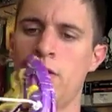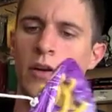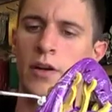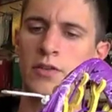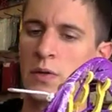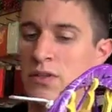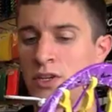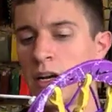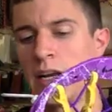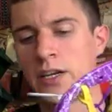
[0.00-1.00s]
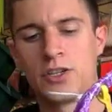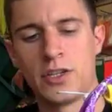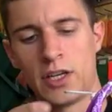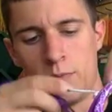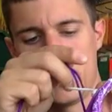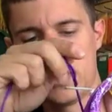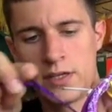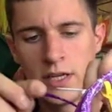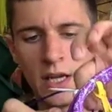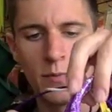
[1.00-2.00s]
Alright, so it's not actually going to be the
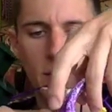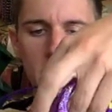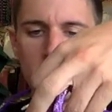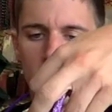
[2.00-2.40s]
same as the